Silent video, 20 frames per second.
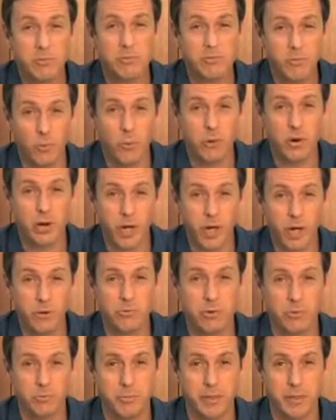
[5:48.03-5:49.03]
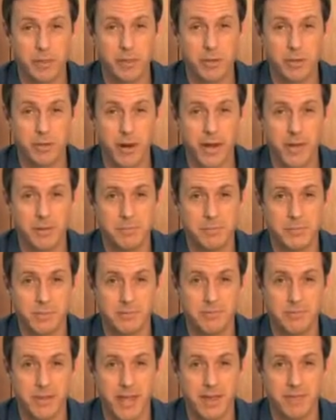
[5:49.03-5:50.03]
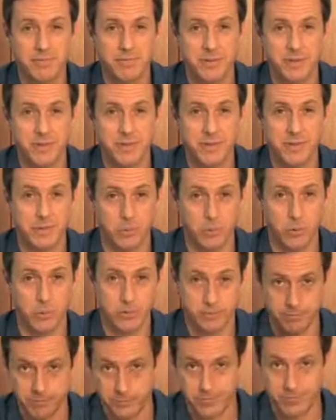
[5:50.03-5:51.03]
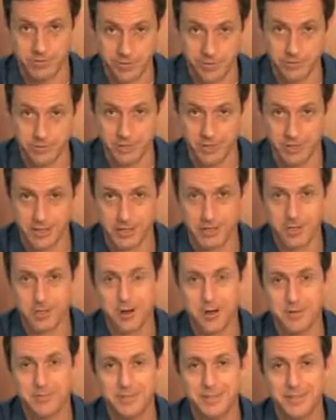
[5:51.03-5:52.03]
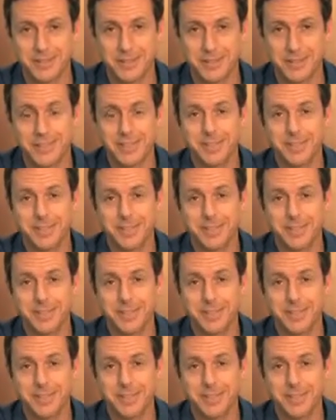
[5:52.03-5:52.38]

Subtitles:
400 milligrams of caffeine in one Venti coffee.